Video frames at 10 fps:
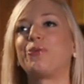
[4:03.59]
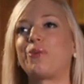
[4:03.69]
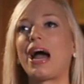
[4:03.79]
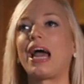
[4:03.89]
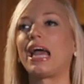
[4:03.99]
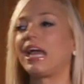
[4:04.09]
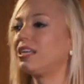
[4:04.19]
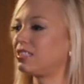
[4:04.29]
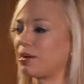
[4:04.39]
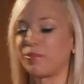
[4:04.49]
away
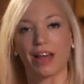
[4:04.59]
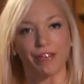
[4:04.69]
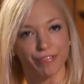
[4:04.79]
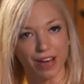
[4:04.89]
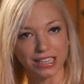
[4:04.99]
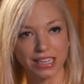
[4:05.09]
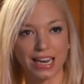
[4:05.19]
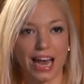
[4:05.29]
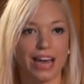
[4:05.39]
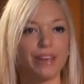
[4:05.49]
some of that fatty
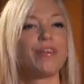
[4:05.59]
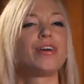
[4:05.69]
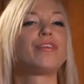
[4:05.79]
layer very,